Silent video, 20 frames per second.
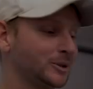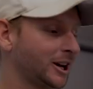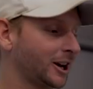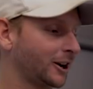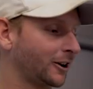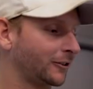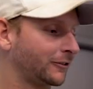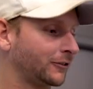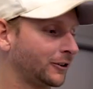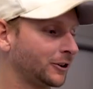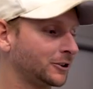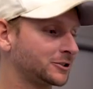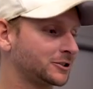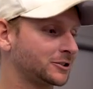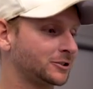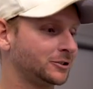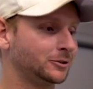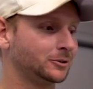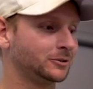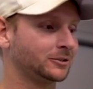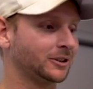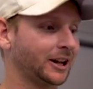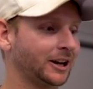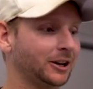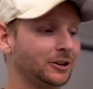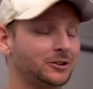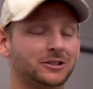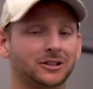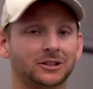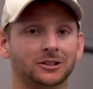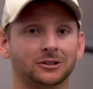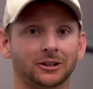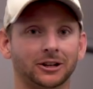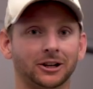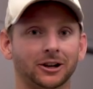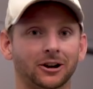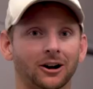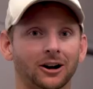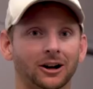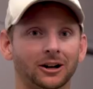we got our first two layers of
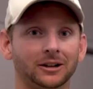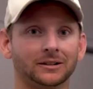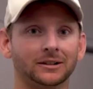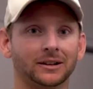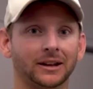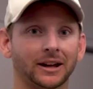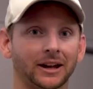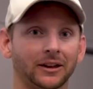clear on,